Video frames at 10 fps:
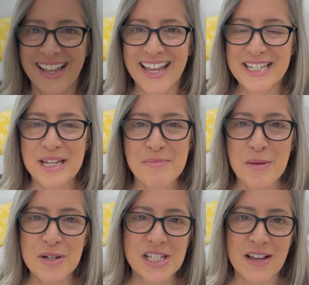Tip
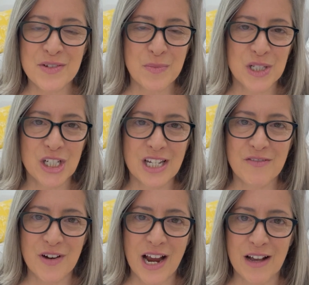number 7, when looking
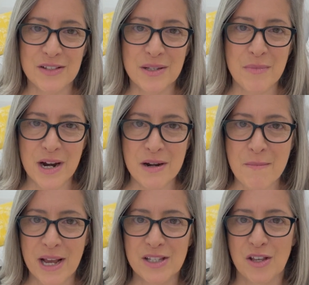for a house in Mérida,
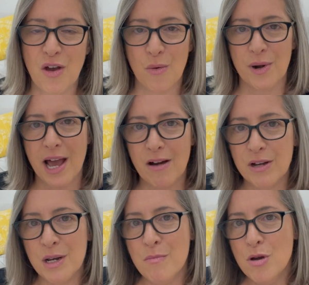Mexico, we're now
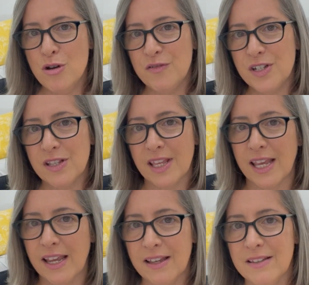going to move to
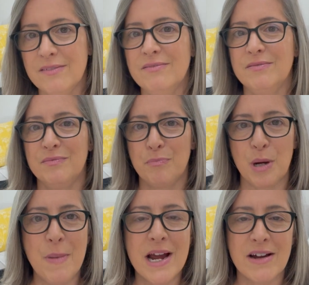the
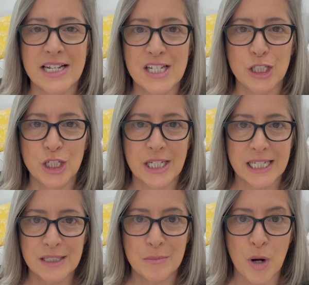preparing to look
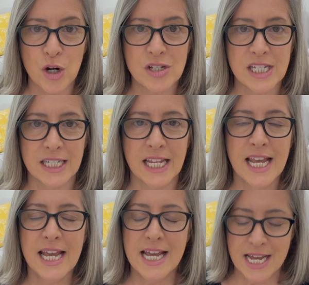in person.
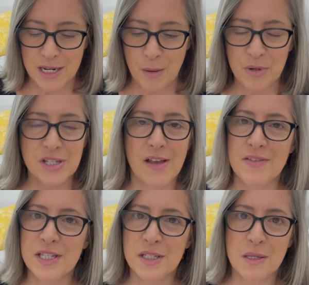Number
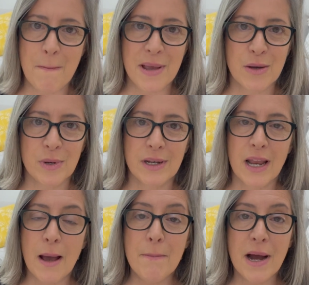7, this is a big one,
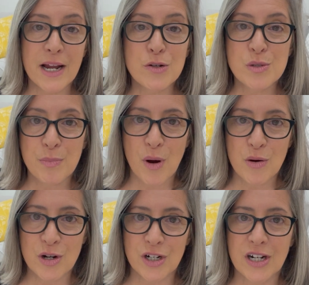a buyer's
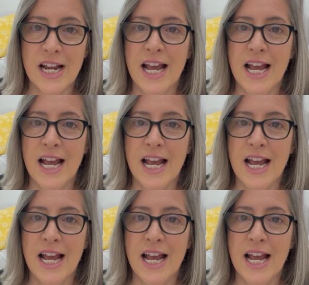broker.